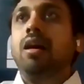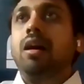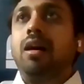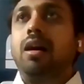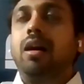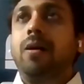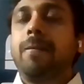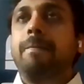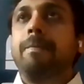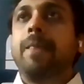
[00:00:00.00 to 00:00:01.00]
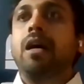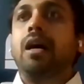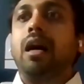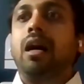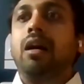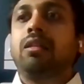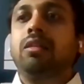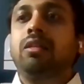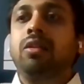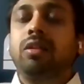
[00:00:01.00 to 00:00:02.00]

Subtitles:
The